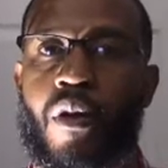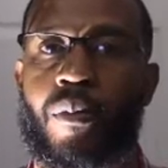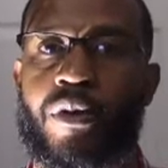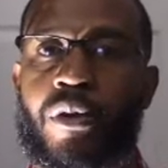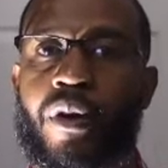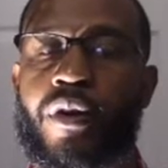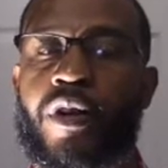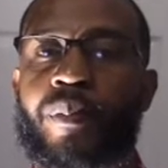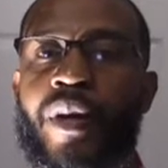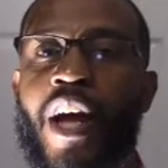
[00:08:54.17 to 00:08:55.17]
But Lord,
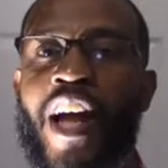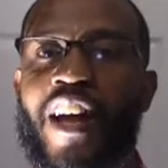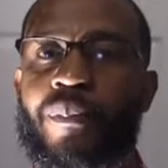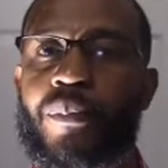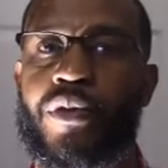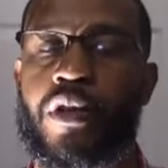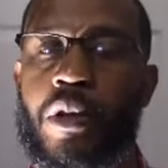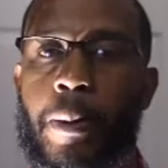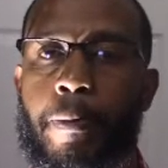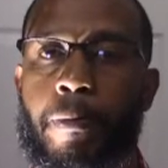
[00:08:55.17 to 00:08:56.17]
sometimes
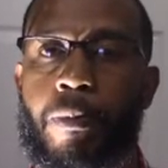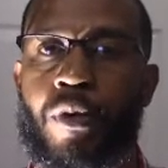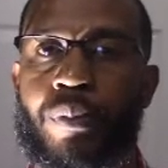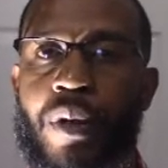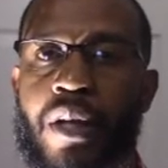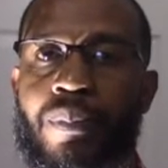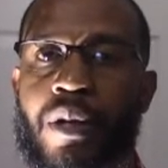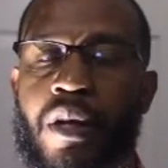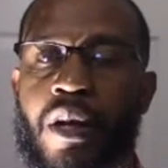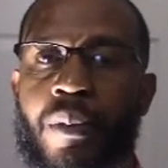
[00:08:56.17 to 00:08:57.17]
we may
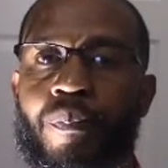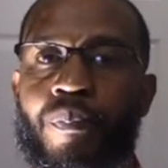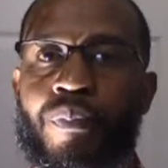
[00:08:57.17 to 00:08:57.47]
become